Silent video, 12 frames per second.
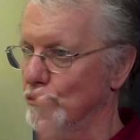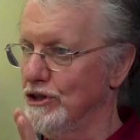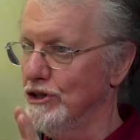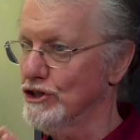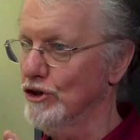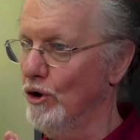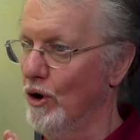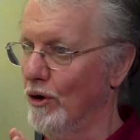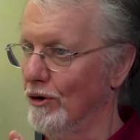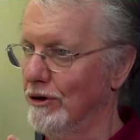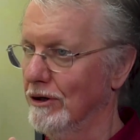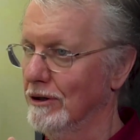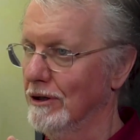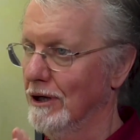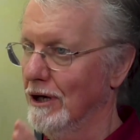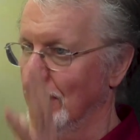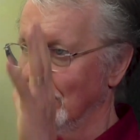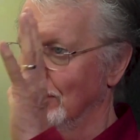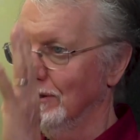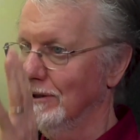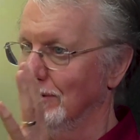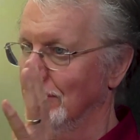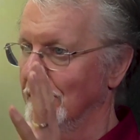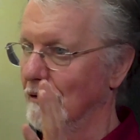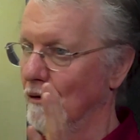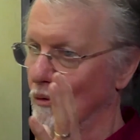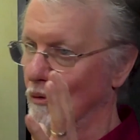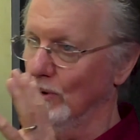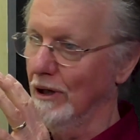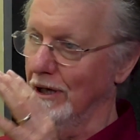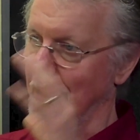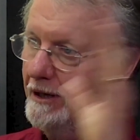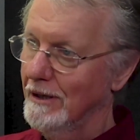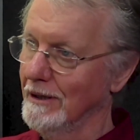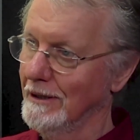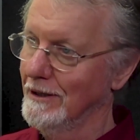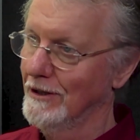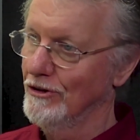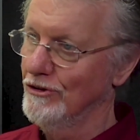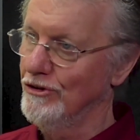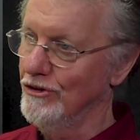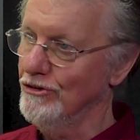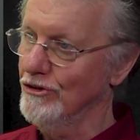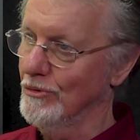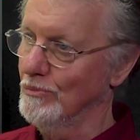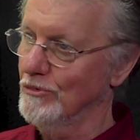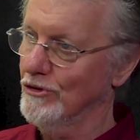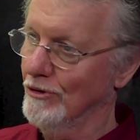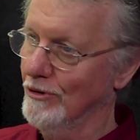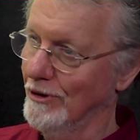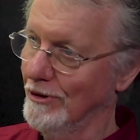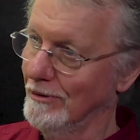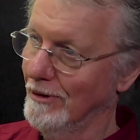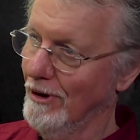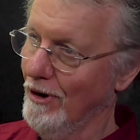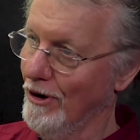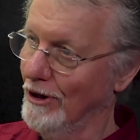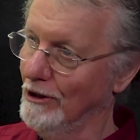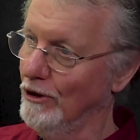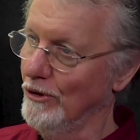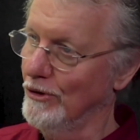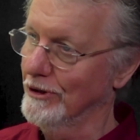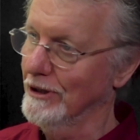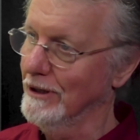switched on. Yes. And all their systems are at high alert.